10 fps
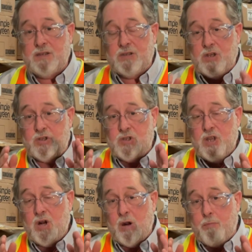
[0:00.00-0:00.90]
It's the
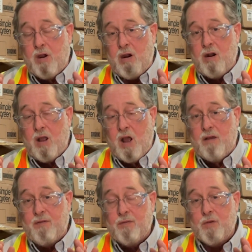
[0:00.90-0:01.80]
center part
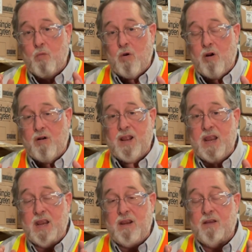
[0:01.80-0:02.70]
of the word
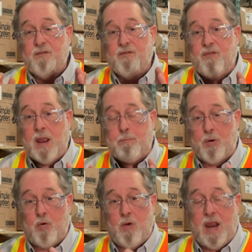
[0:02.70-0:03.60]

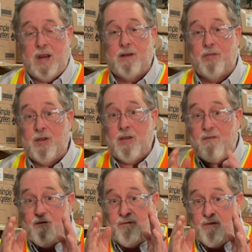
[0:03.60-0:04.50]
evaporate, the
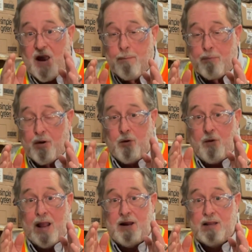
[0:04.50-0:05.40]
vapor
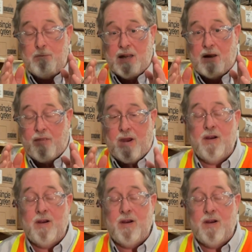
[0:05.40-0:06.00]
right in the middle there.